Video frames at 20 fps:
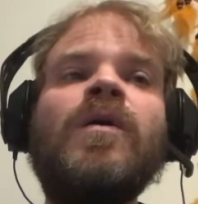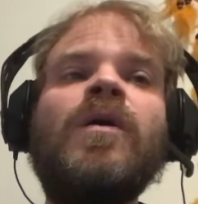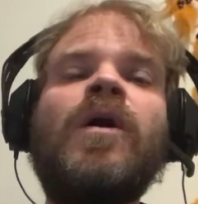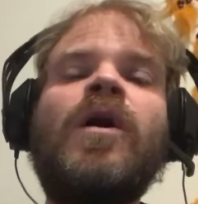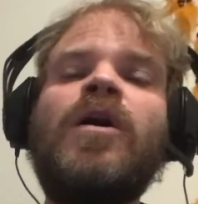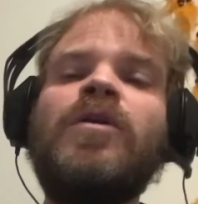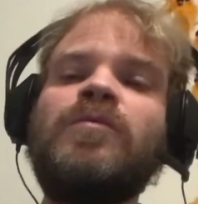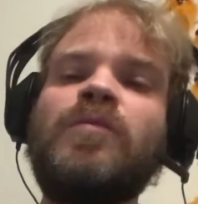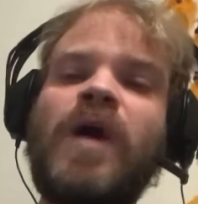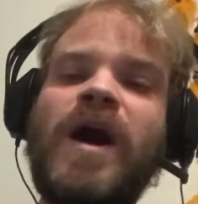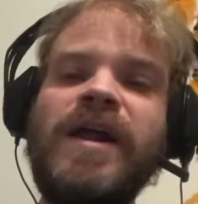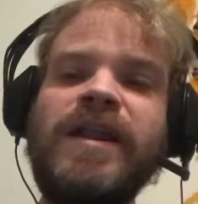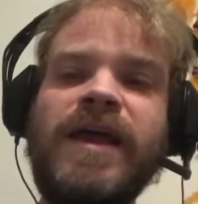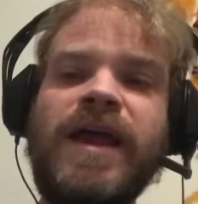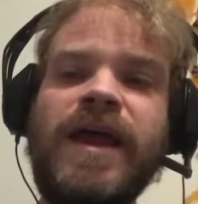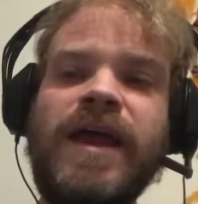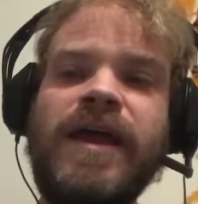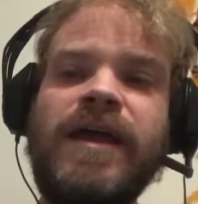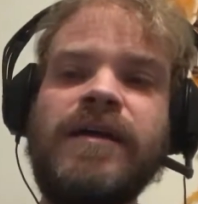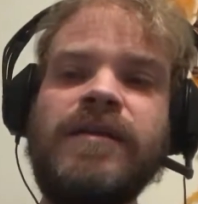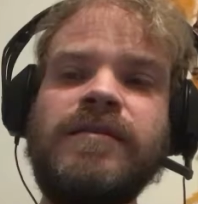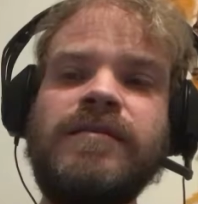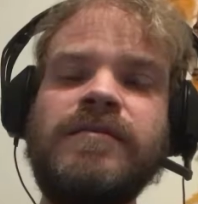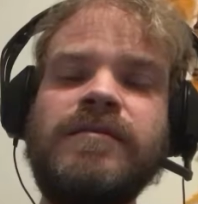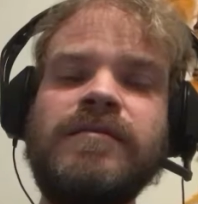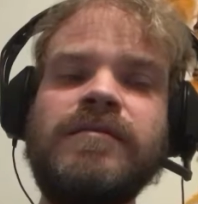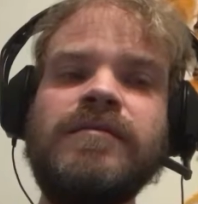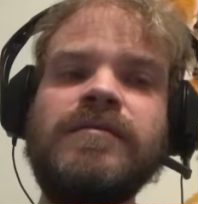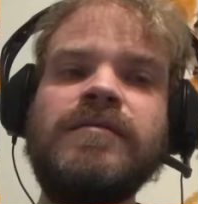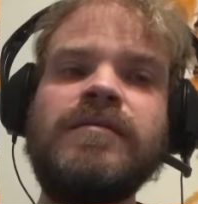On one hand,
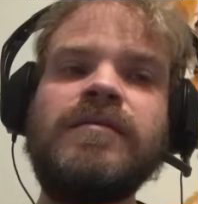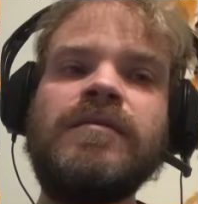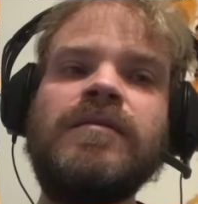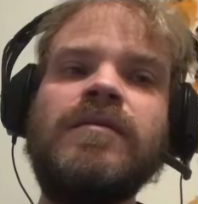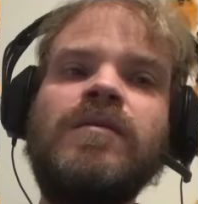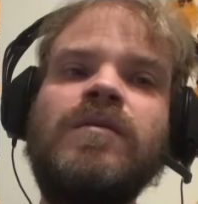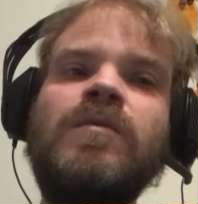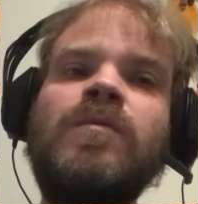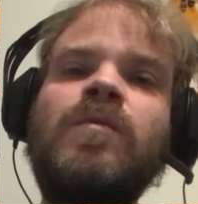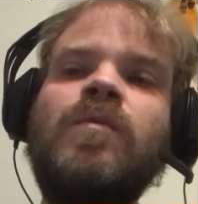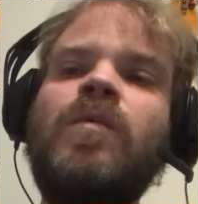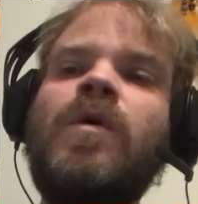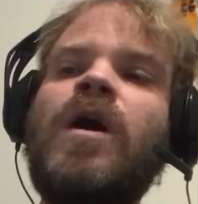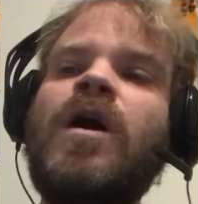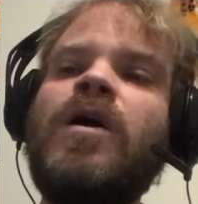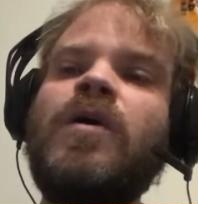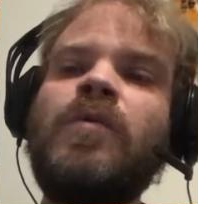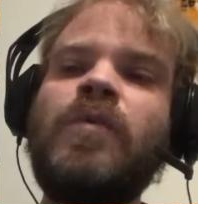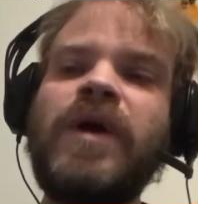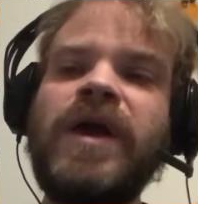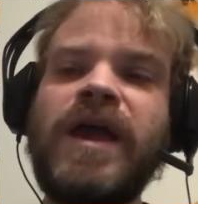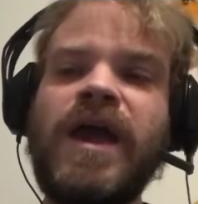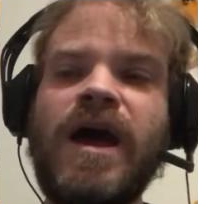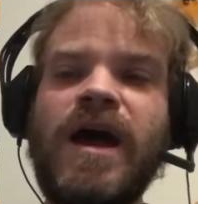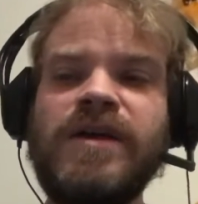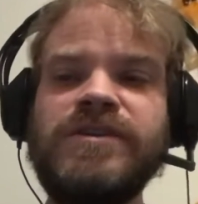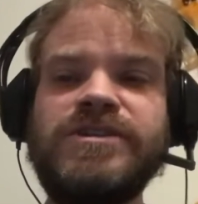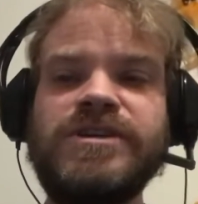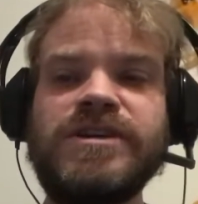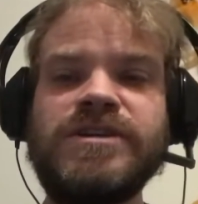while we
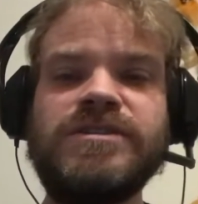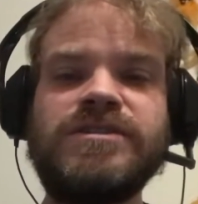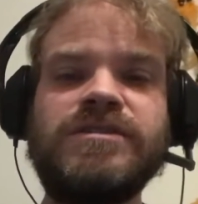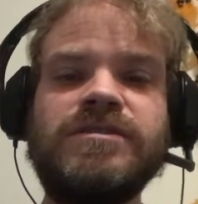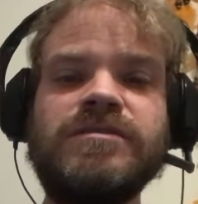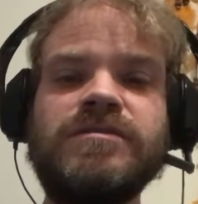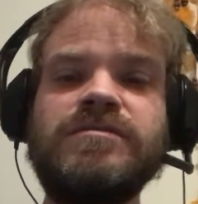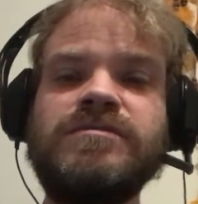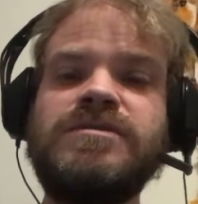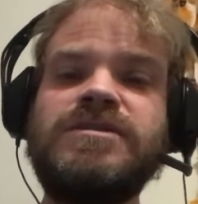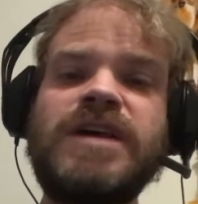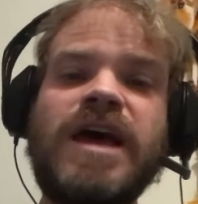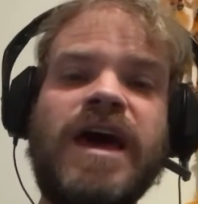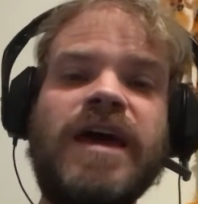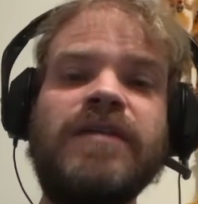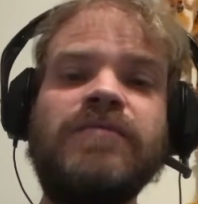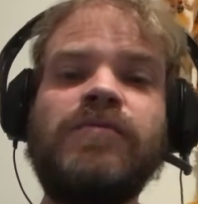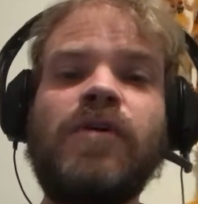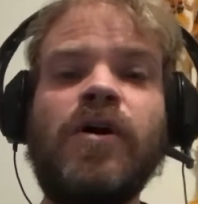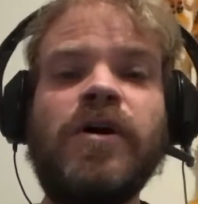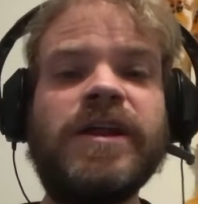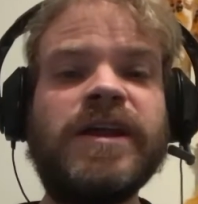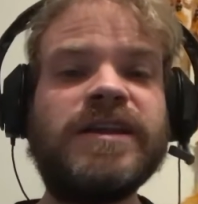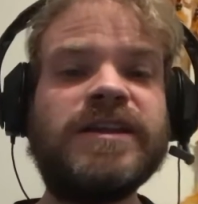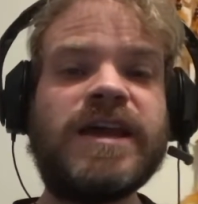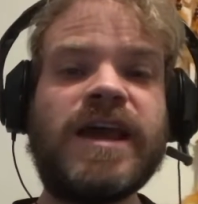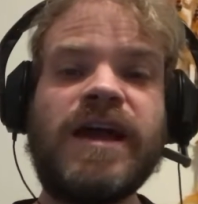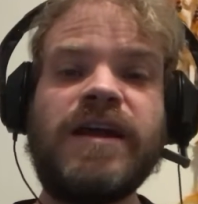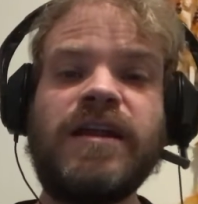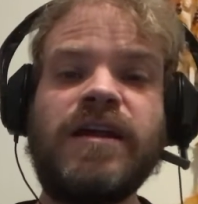are just, say, writing
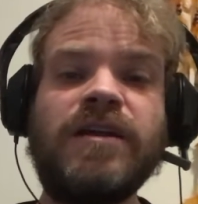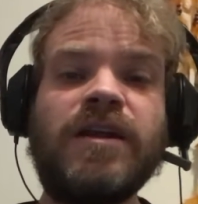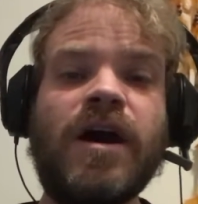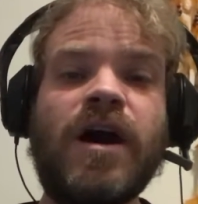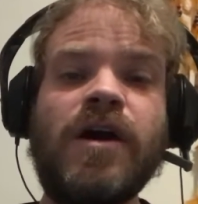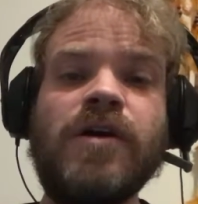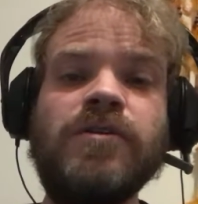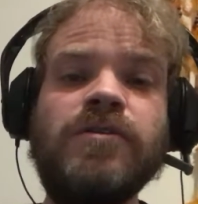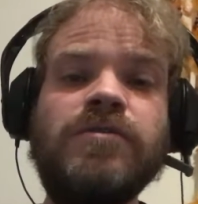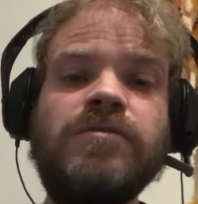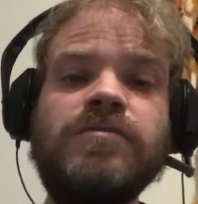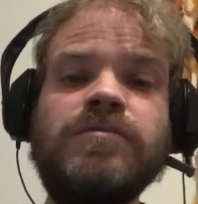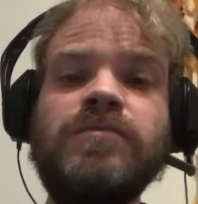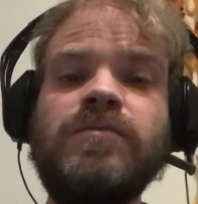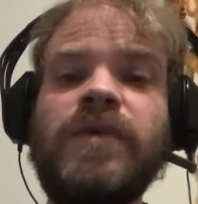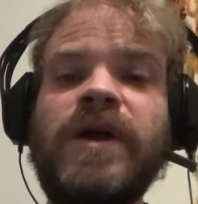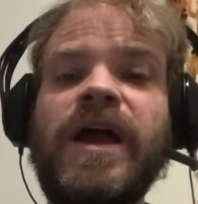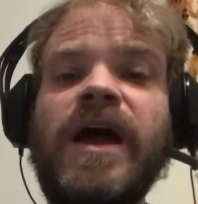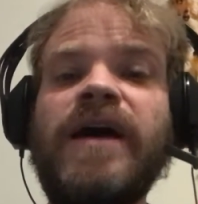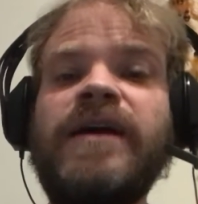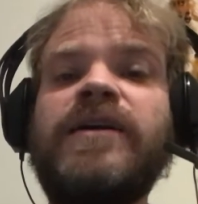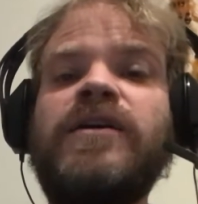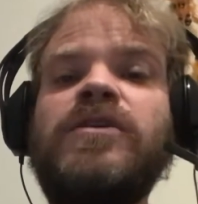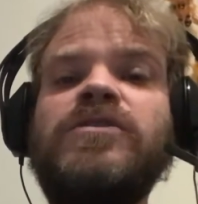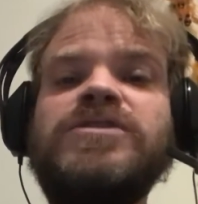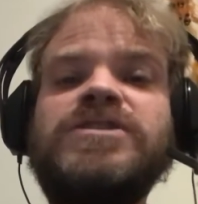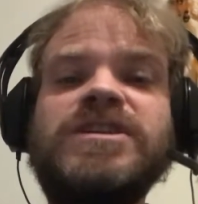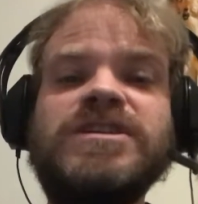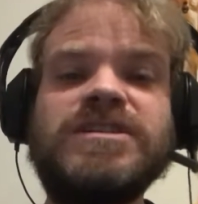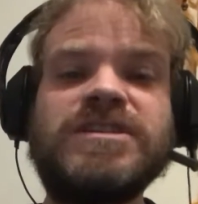down a note, we are
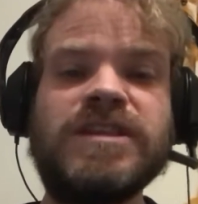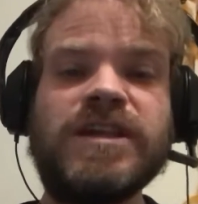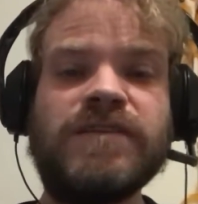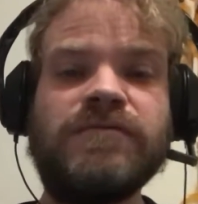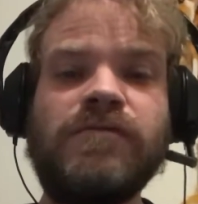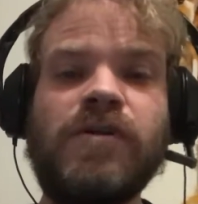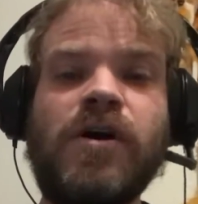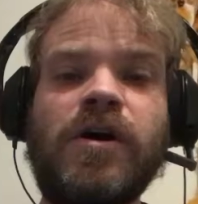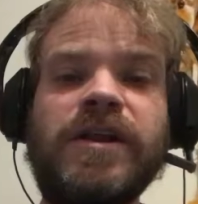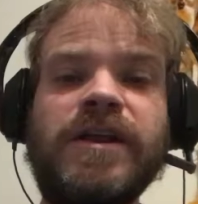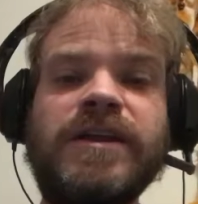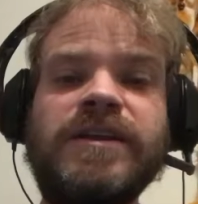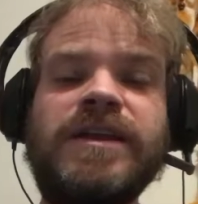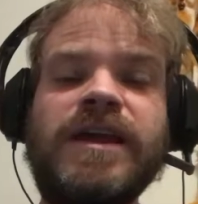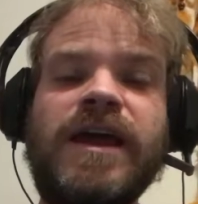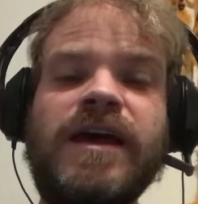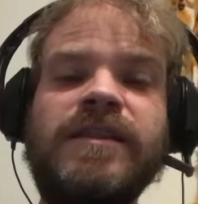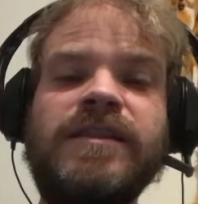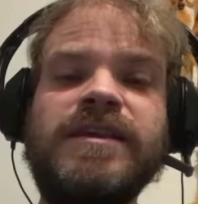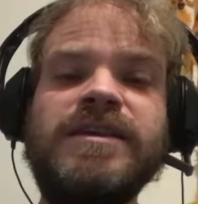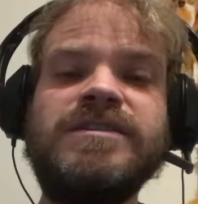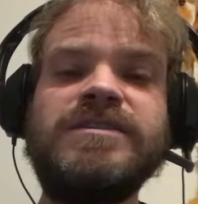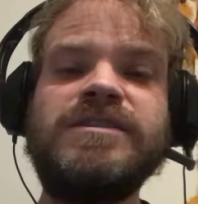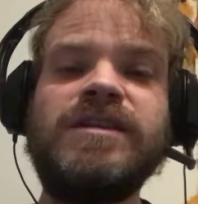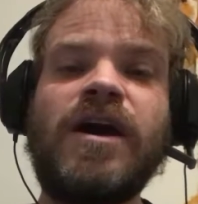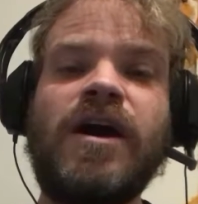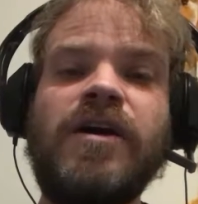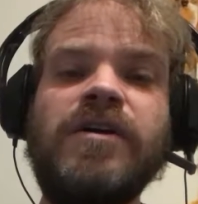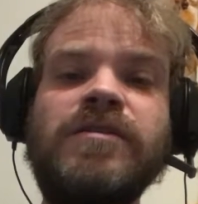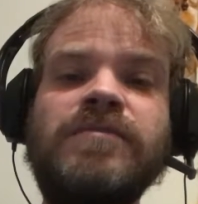consciously writing down this
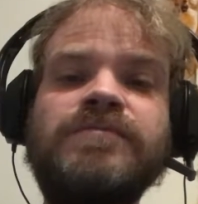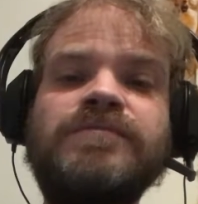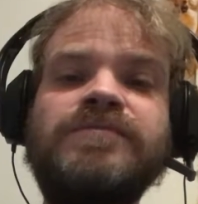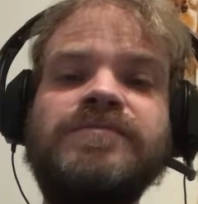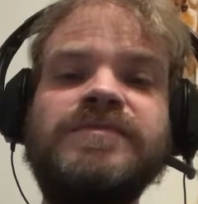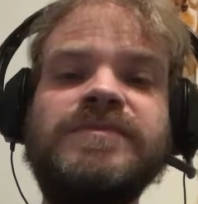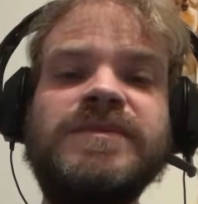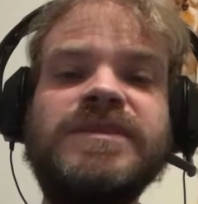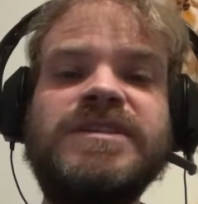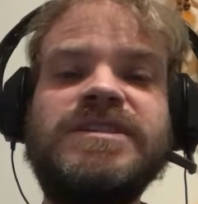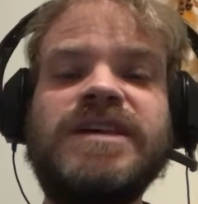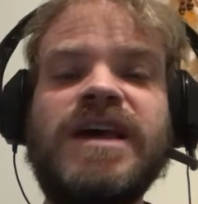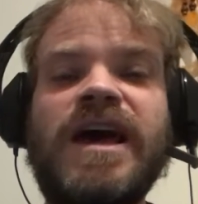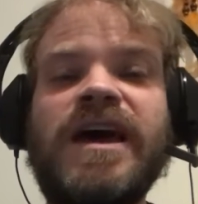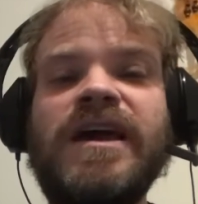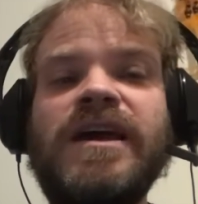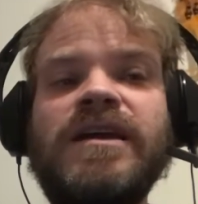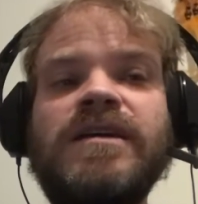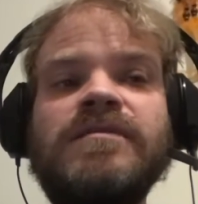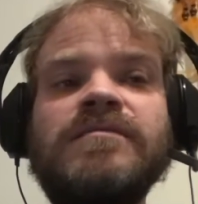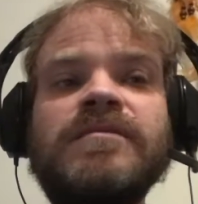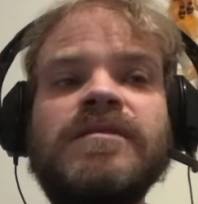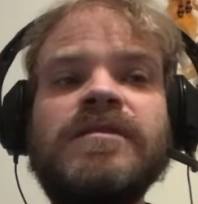note. Say